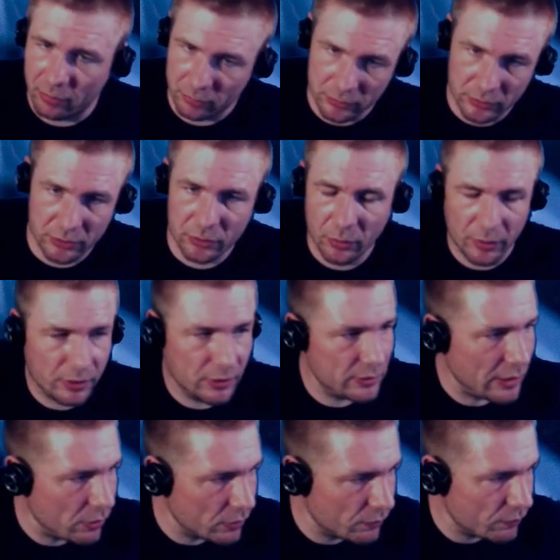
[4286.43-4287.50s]
how would you do it? Because
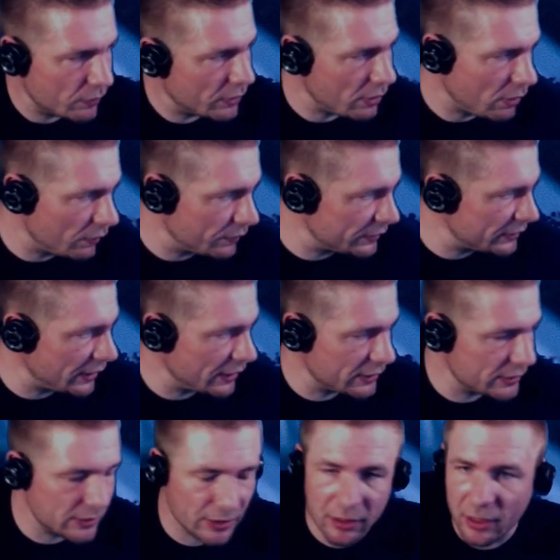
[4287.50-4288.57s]
I looked for all the
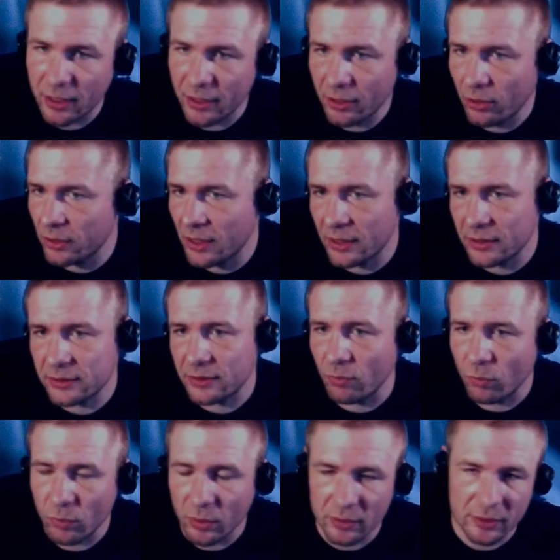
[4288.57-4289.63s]
settings in there, and I could not see
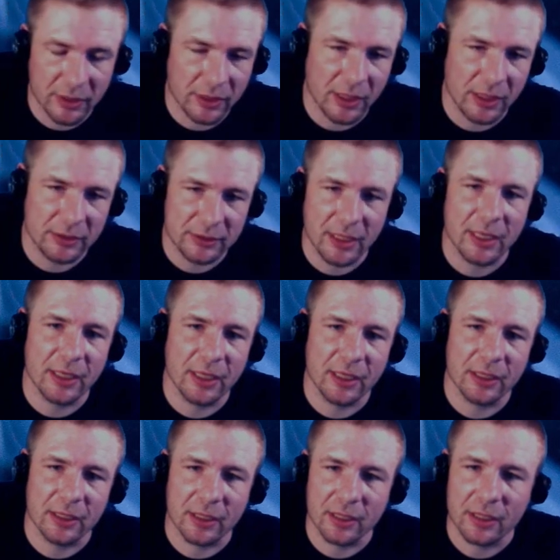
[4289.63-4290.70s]
one thing that said
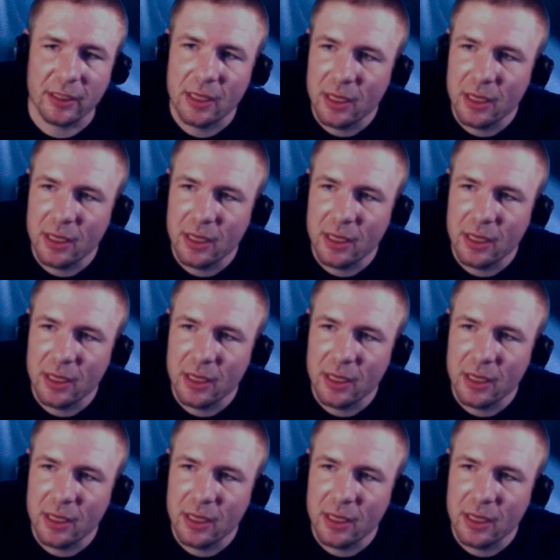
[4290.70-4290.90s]
anything.